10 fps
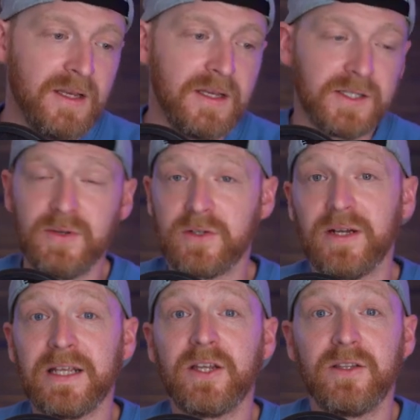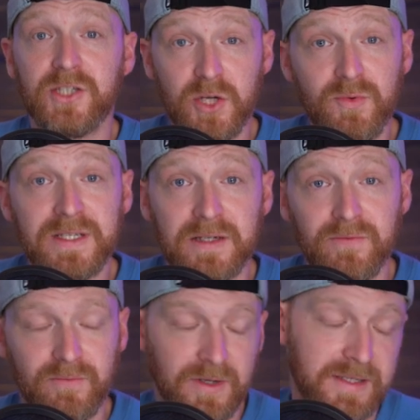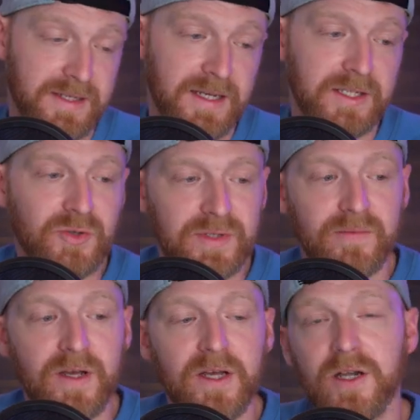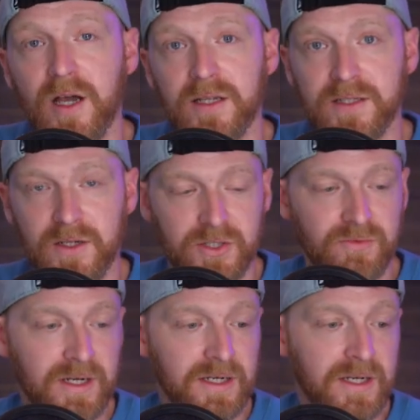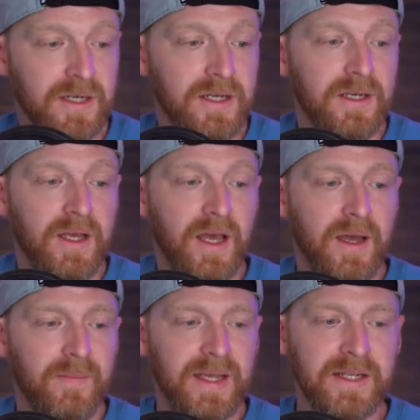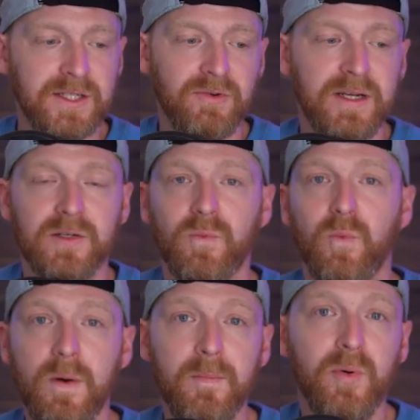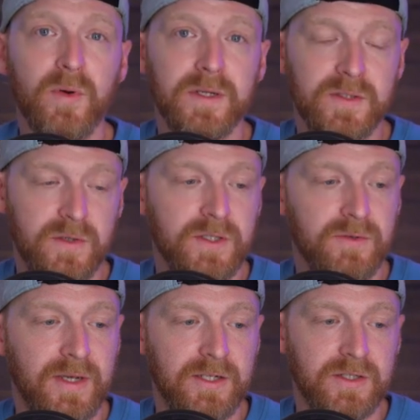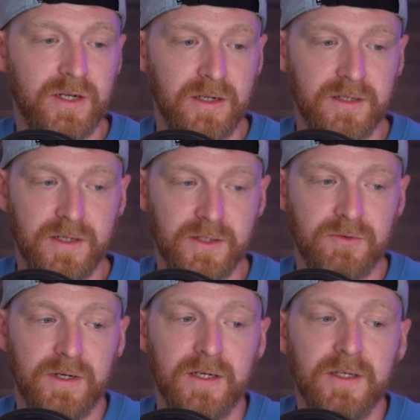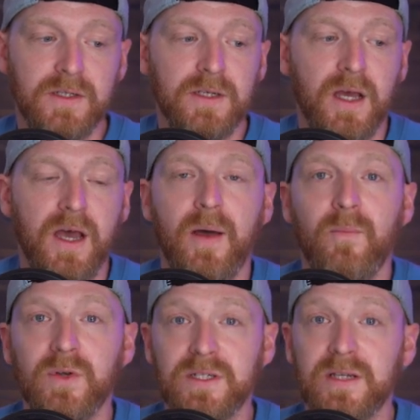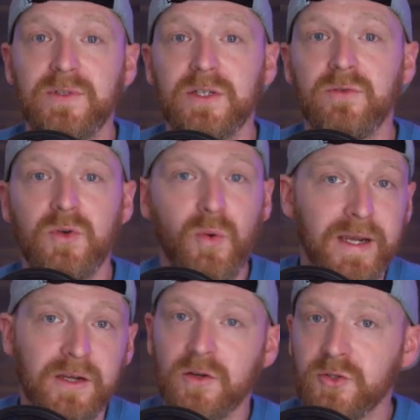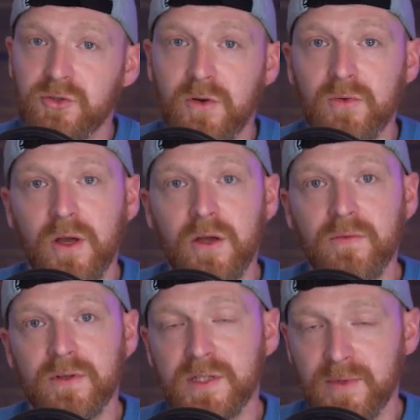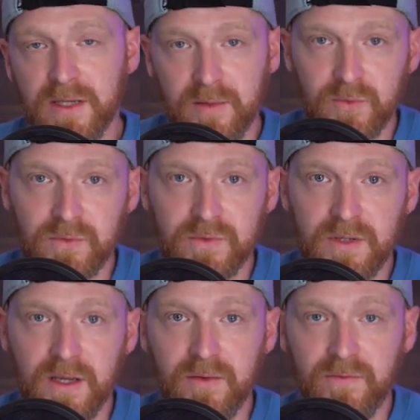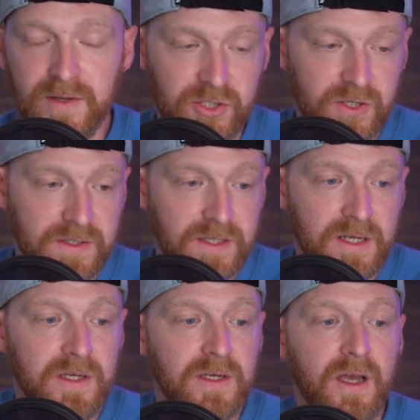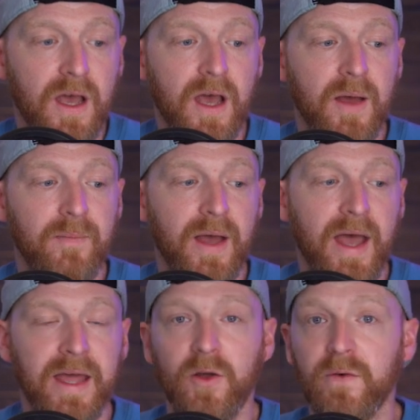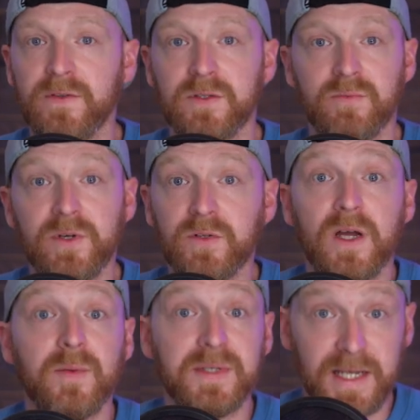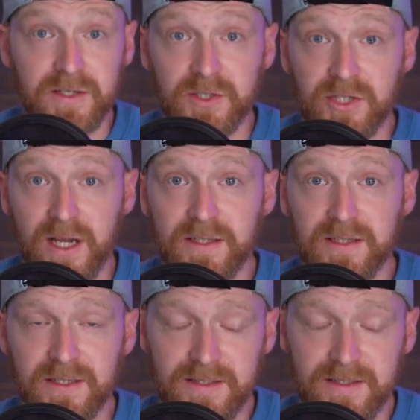So it's got an intuitive color touchscreen, integrated 1.22-inch color touchscreen, which gives you quick control over some of the gimbal's features, and offers real-time status checks, it